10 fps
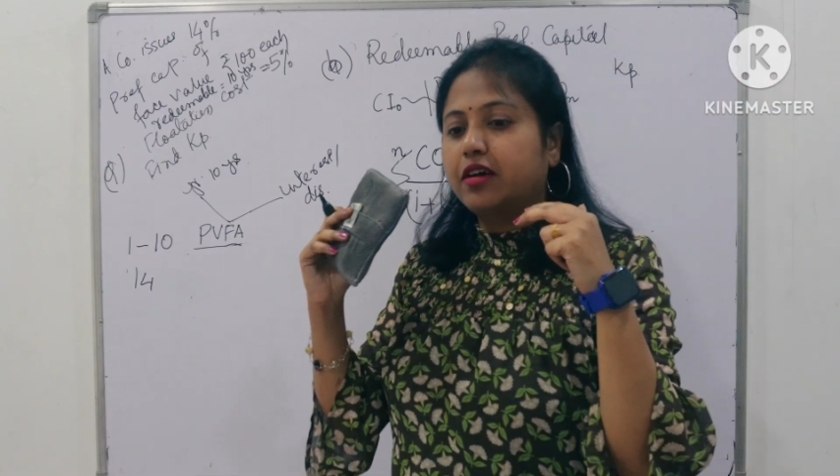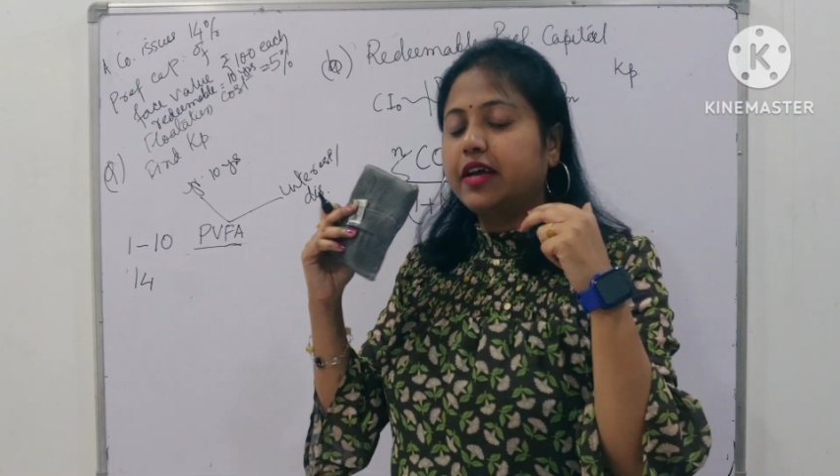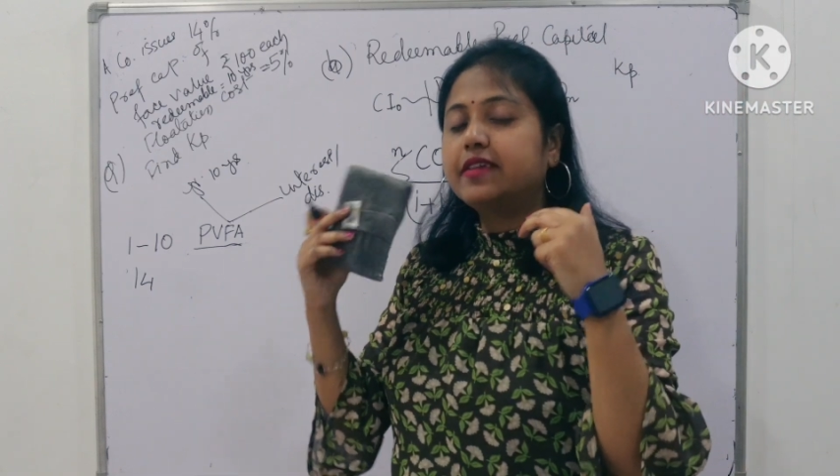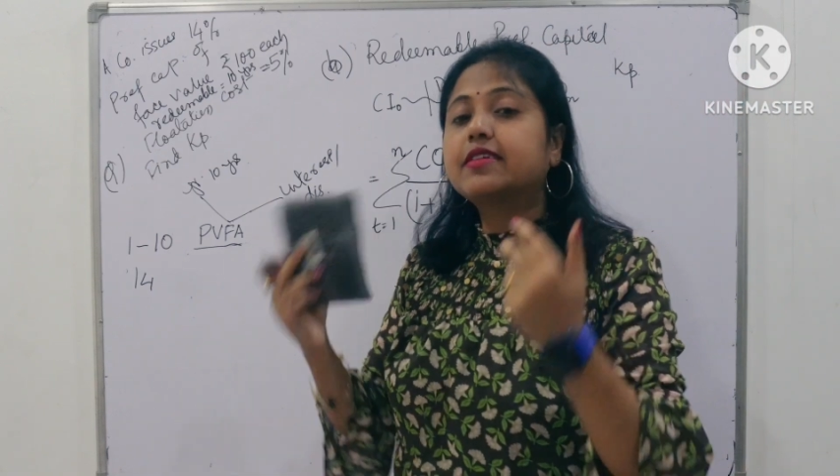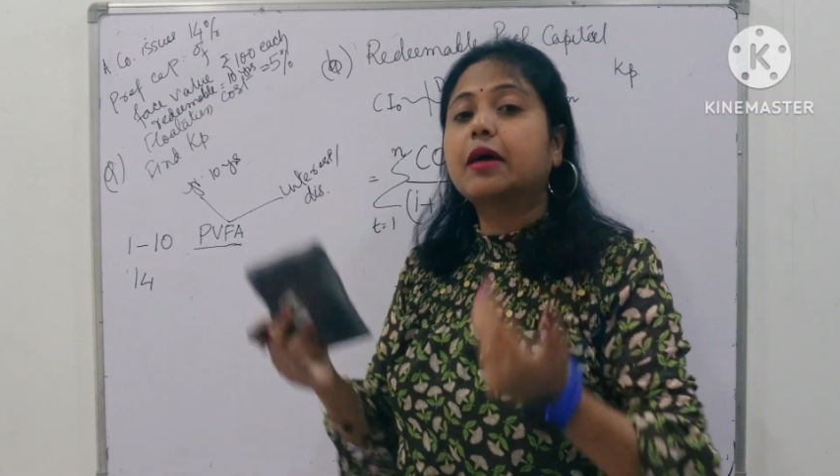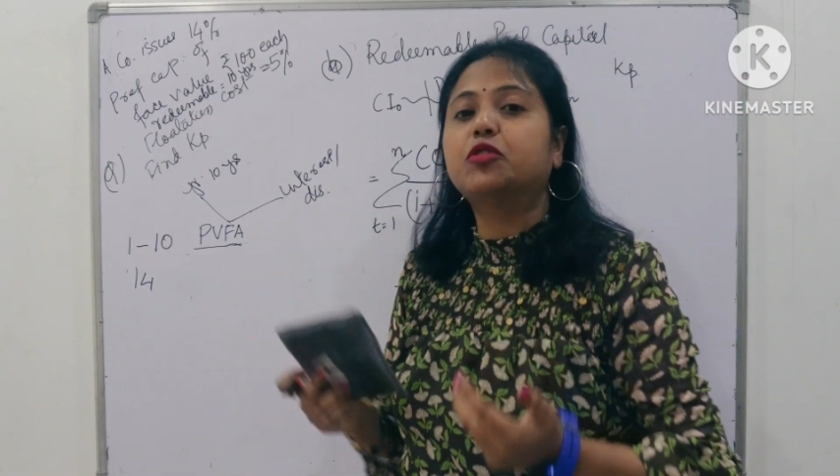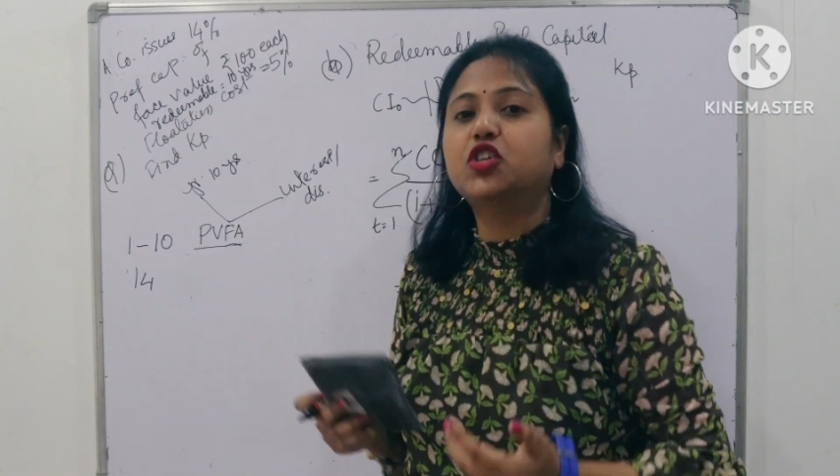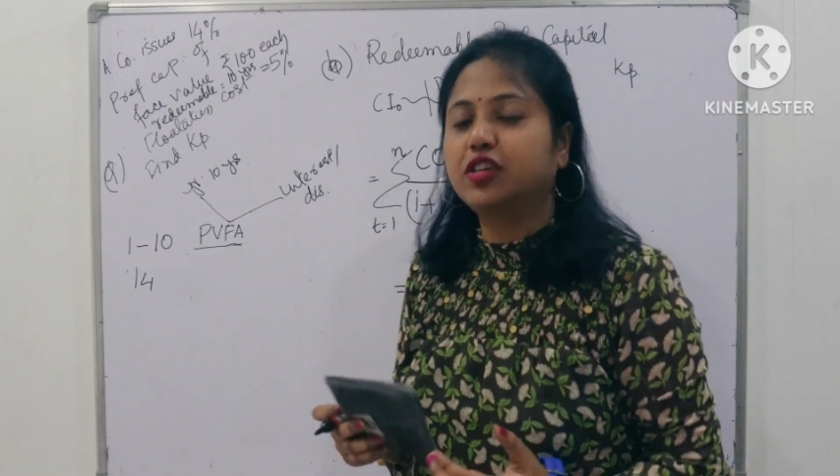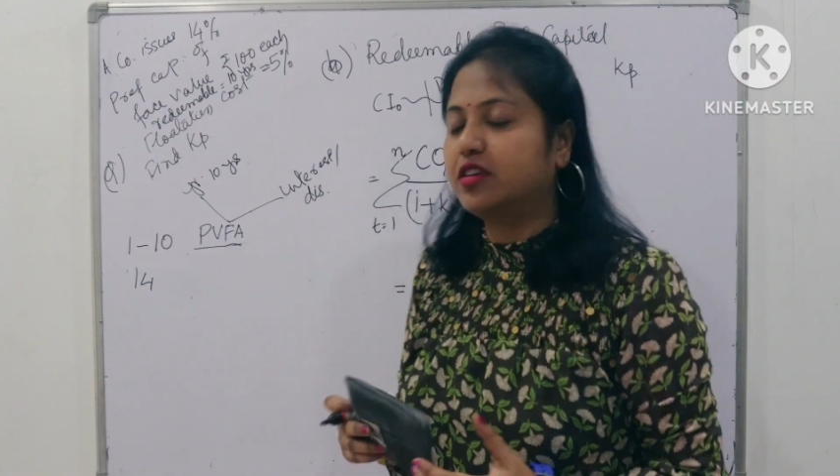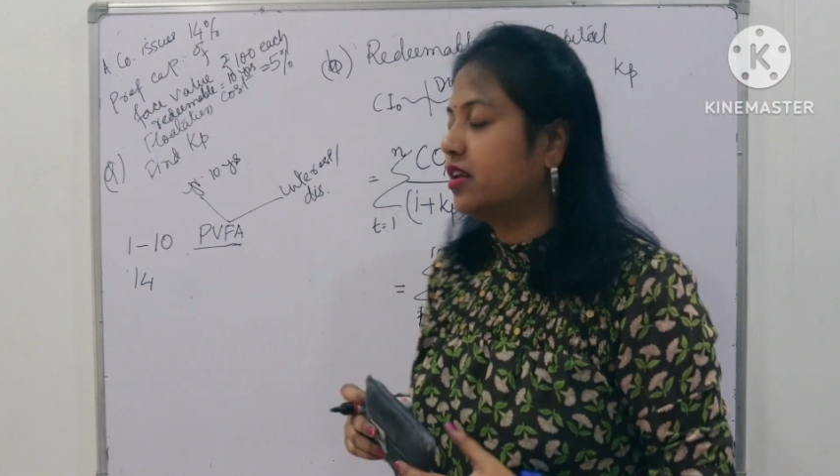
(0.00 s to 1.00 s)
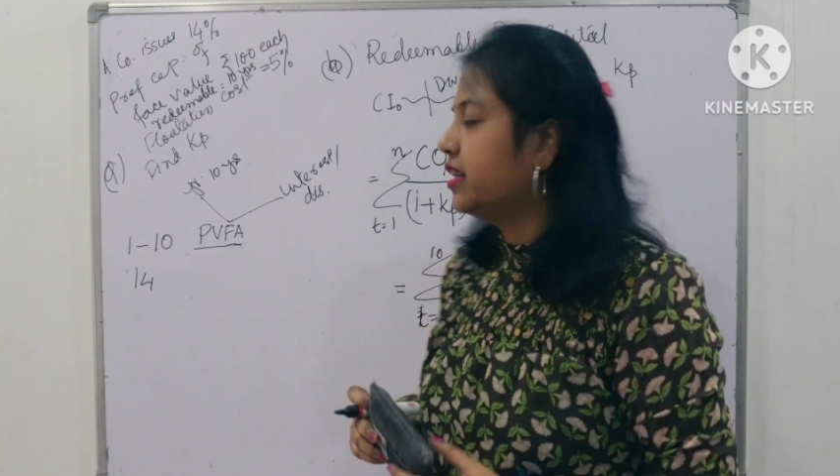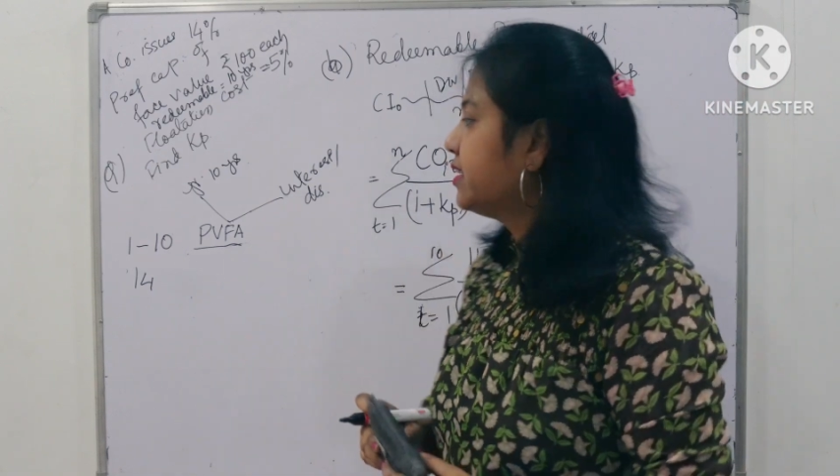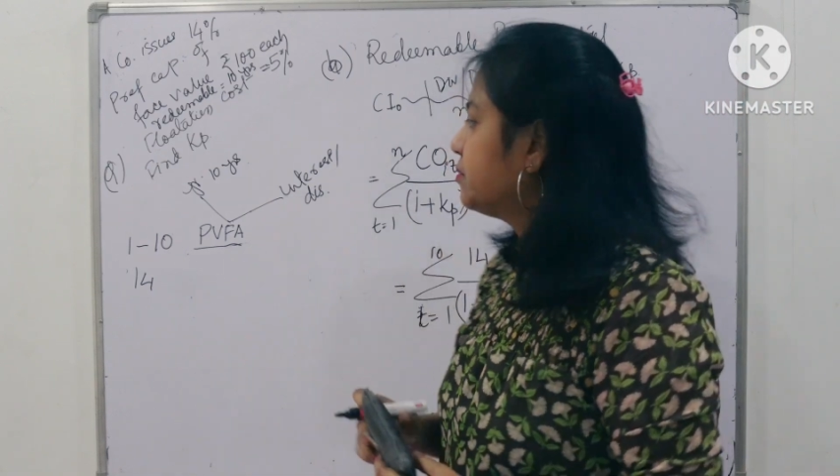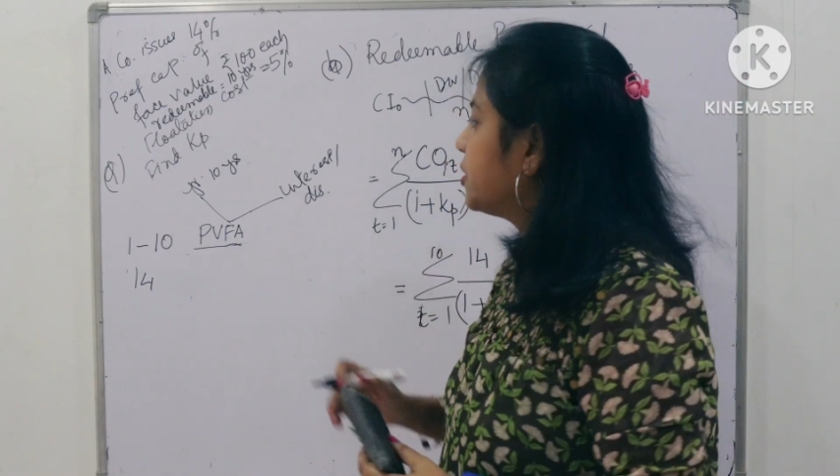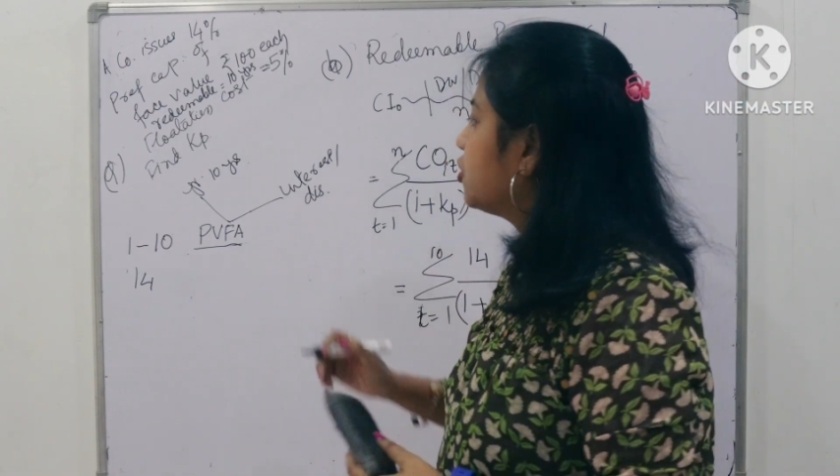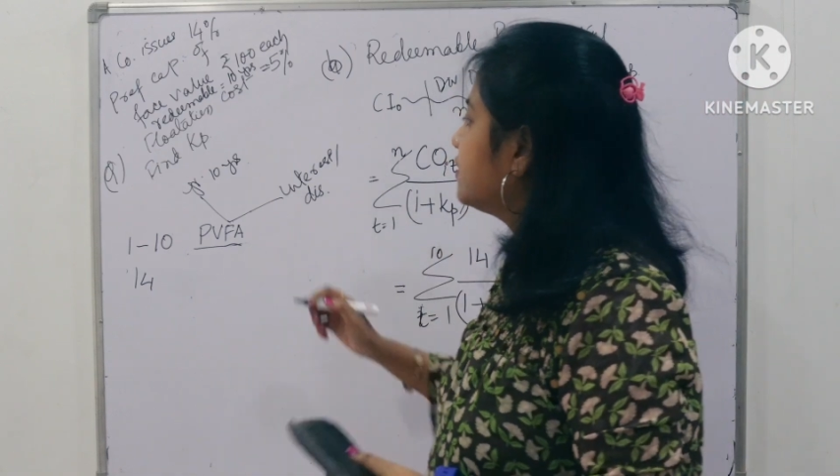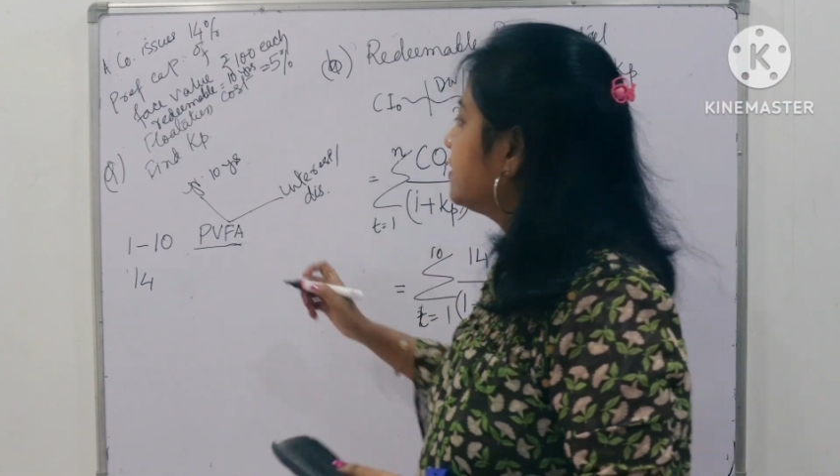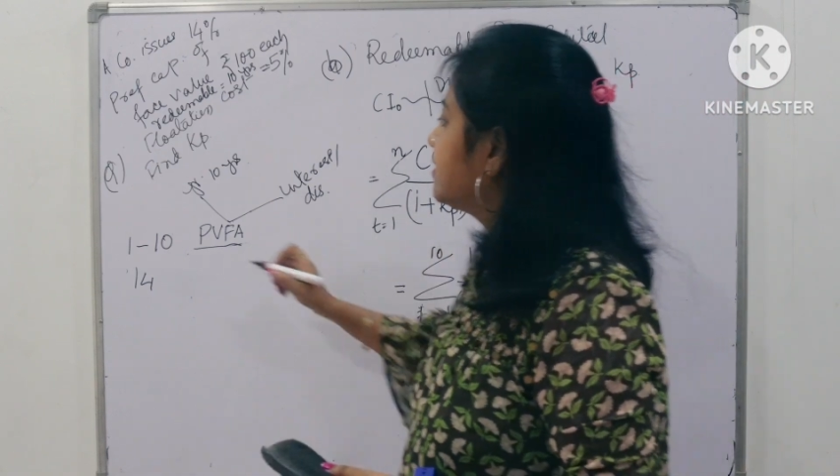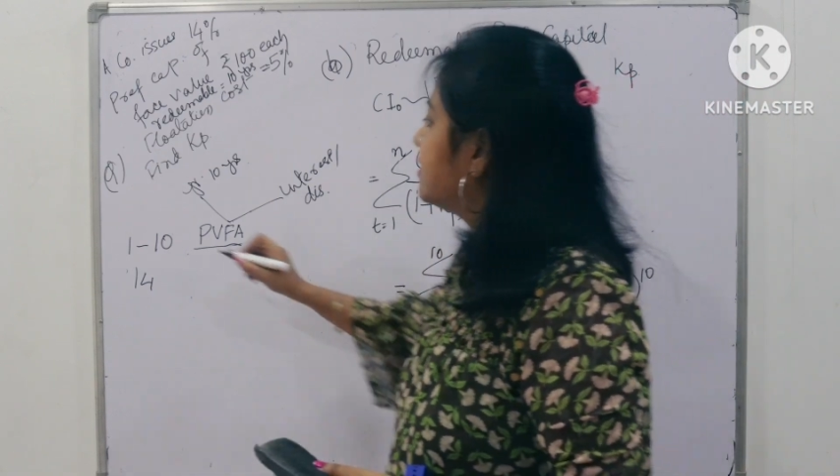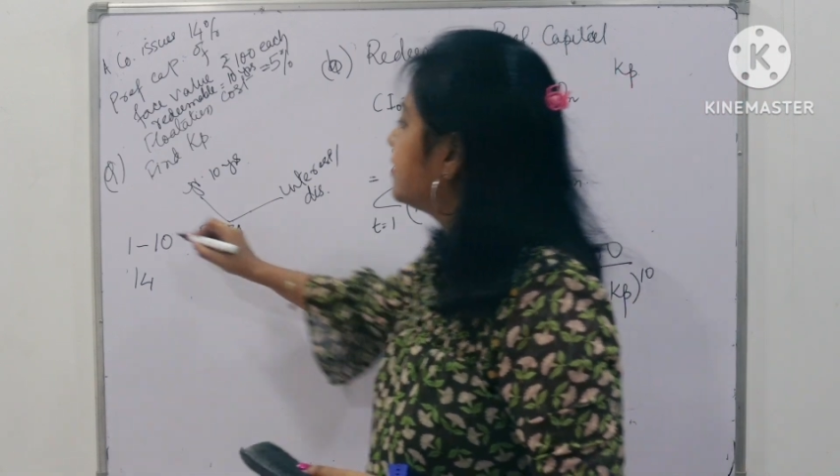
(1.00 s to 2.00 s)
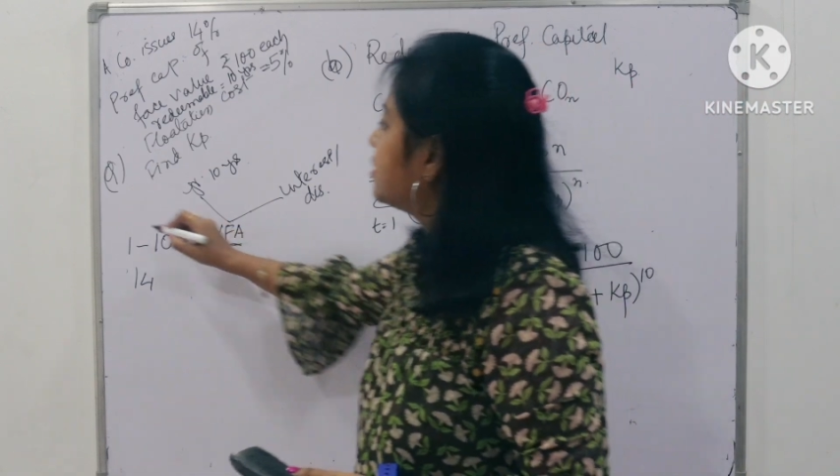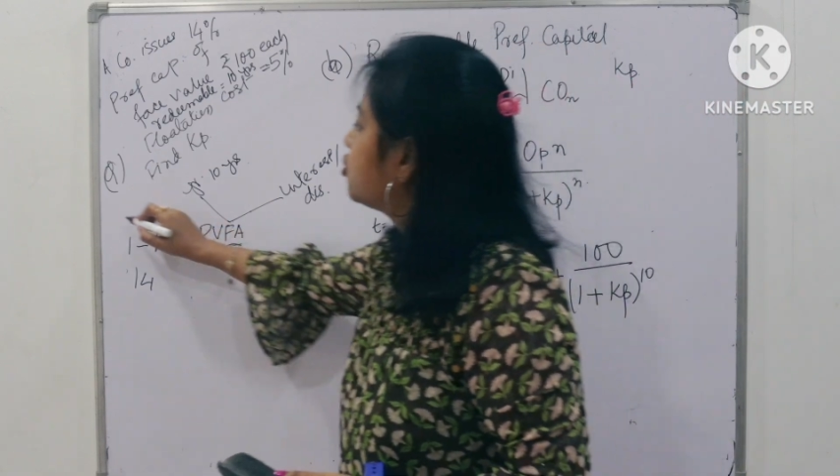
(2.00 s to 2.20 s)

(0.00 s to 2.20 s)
assumption, because this is a